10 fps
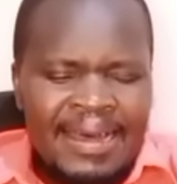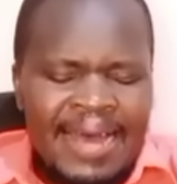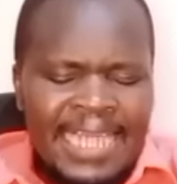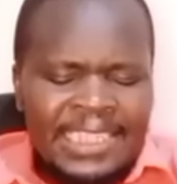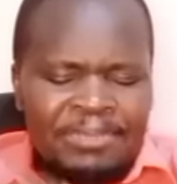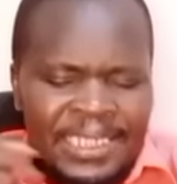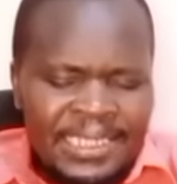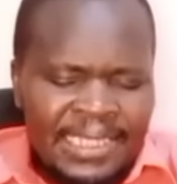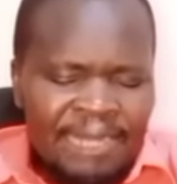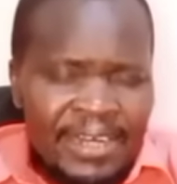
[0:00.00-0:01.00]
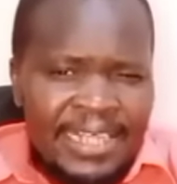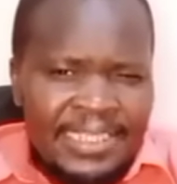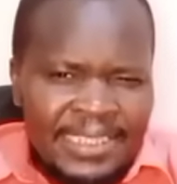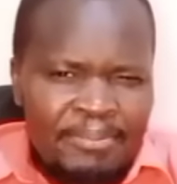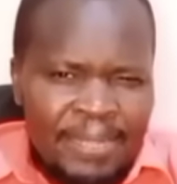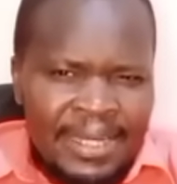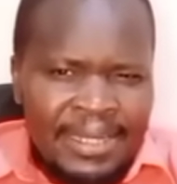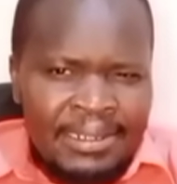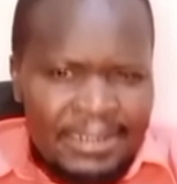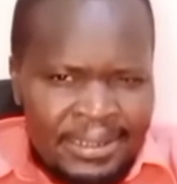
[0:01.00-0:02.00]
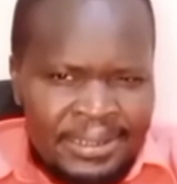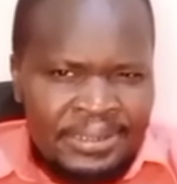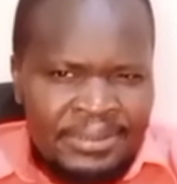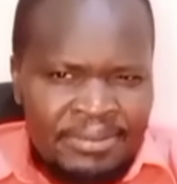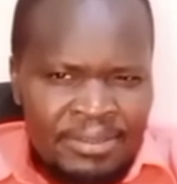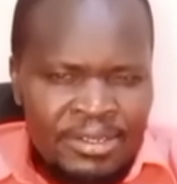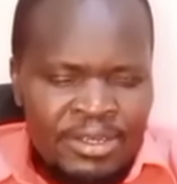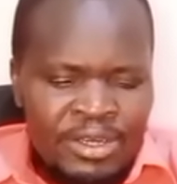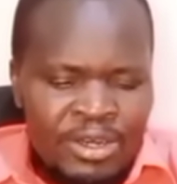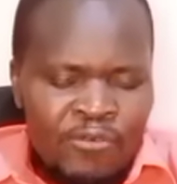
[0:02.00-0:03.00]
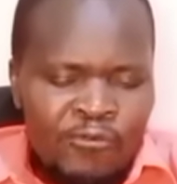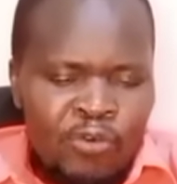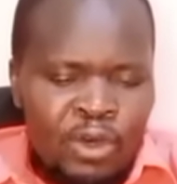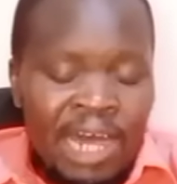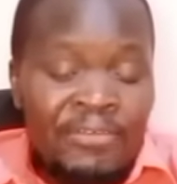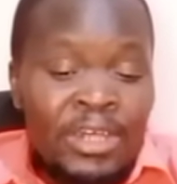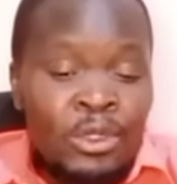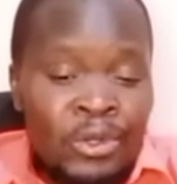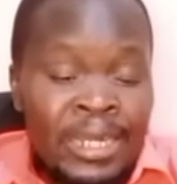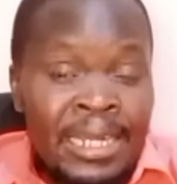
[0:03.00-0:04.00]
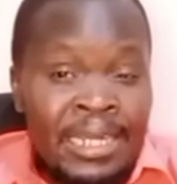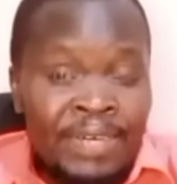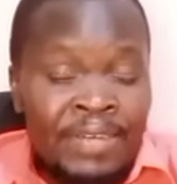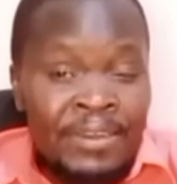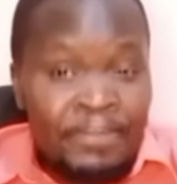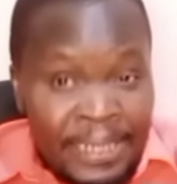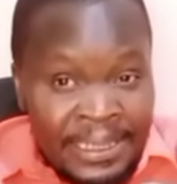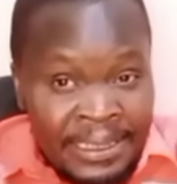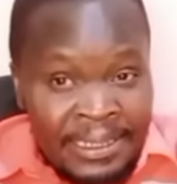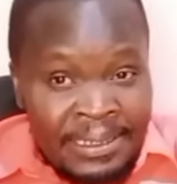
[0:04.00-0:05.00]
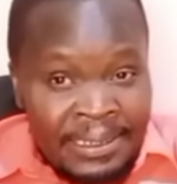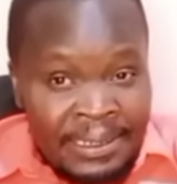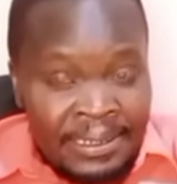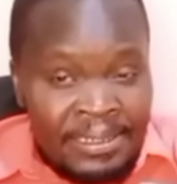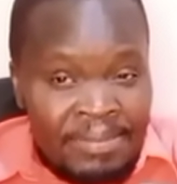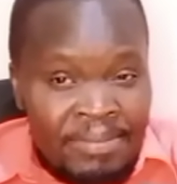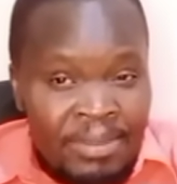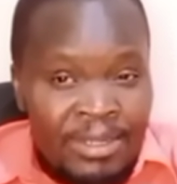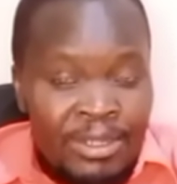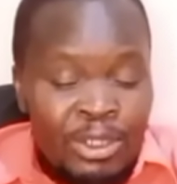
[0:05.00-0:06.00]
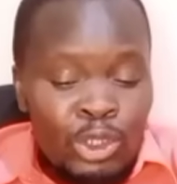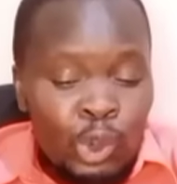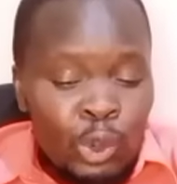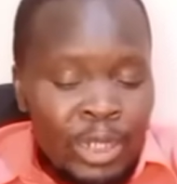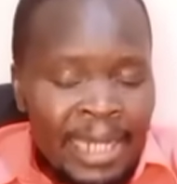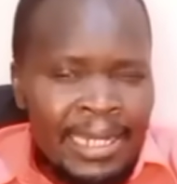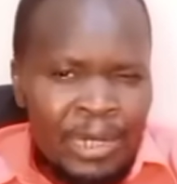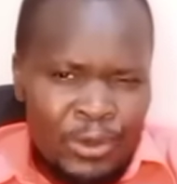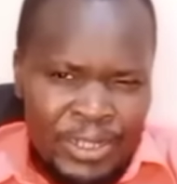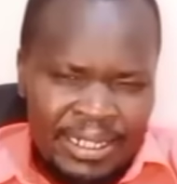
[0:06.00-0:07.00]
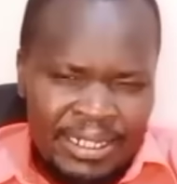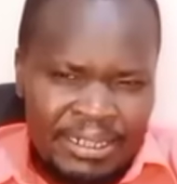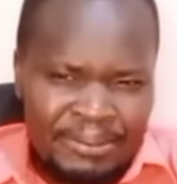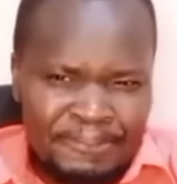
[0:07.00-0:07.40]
has been suffering some guilt for having not delivered the presidency to Raila Odinga.